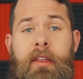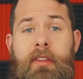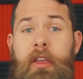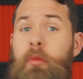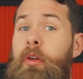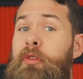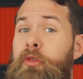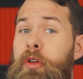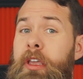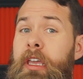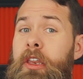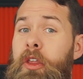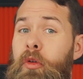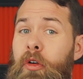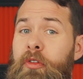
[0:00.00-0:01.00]
Did we
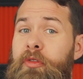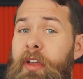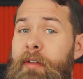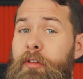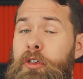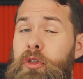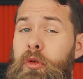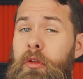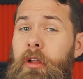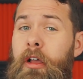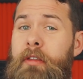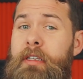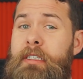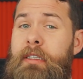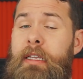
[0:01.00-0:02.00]
forget your favorite tool
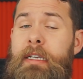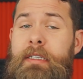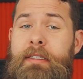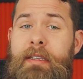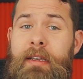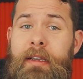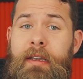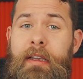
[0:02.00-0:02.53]
on this list?